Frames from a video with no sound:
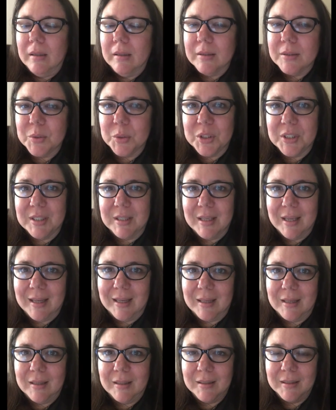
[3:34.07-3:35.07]
So what'd you
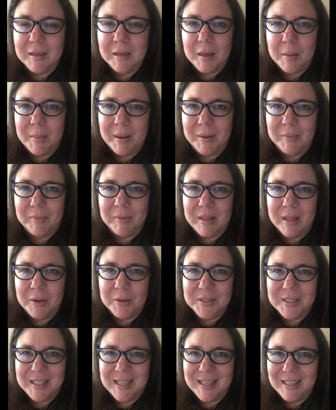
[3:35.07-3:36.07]
think about
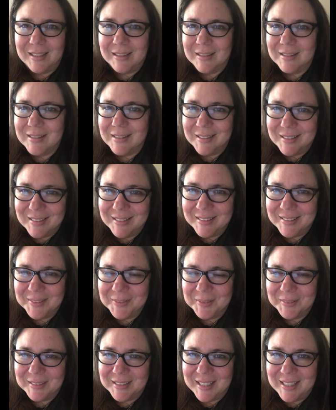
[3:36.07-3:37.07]
those kittens?
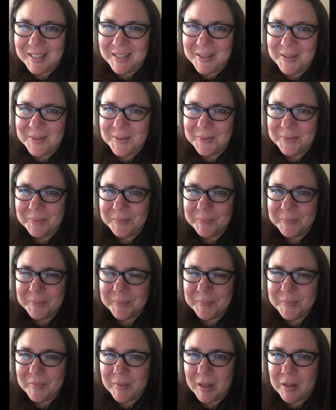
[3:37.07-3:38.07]
Aren't they cute?
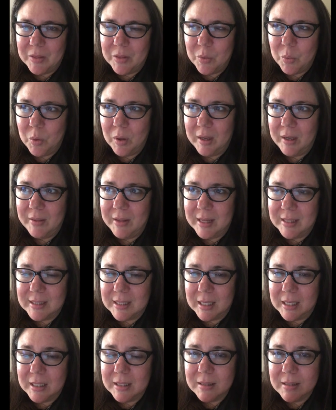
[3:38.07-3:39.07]
The one that's
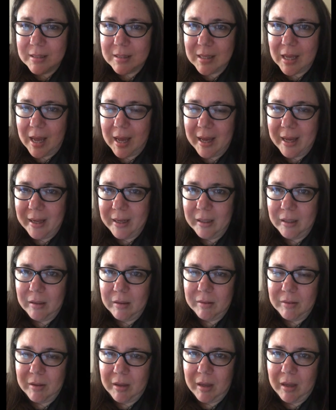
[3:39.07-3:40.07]
inside
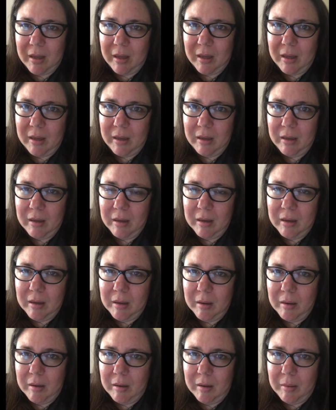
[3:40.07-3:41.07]
the
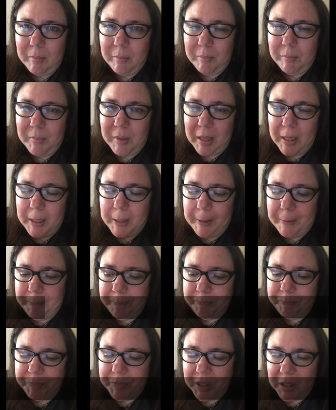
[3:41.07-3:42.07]

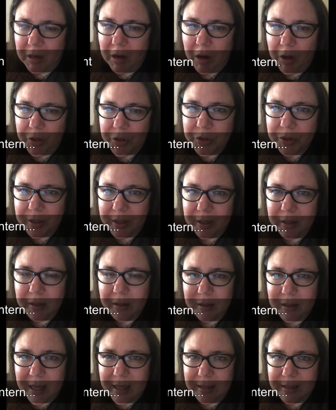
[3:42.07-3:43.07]
um, the
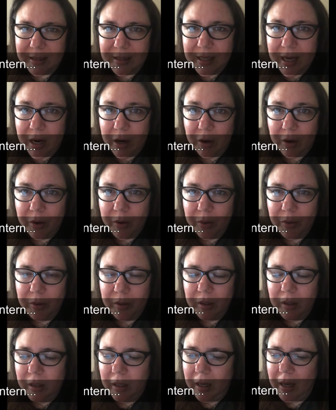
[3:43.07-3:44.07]
cauldron, that's Tarot
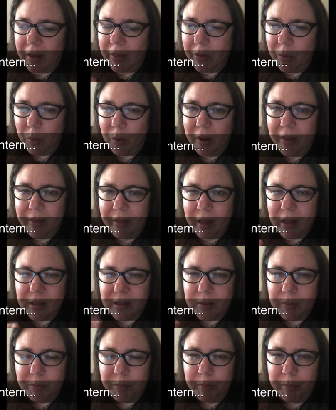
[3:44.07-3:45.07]
and the one
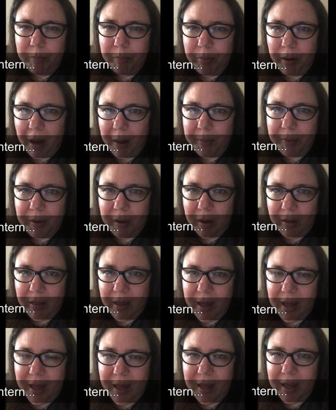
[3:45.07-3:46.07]
that's bopping on the
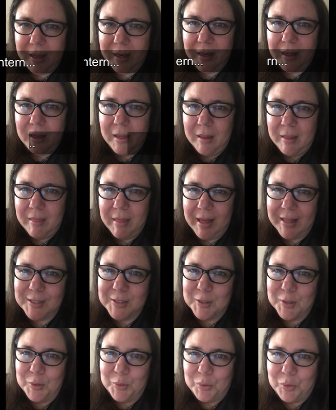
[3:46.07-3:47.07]
head,
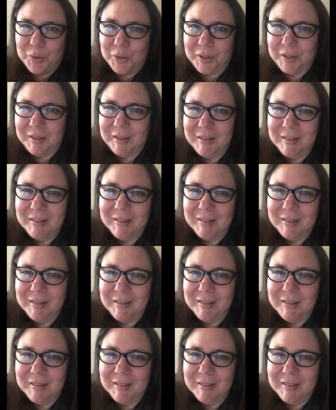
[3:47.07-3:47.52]
that's Luther.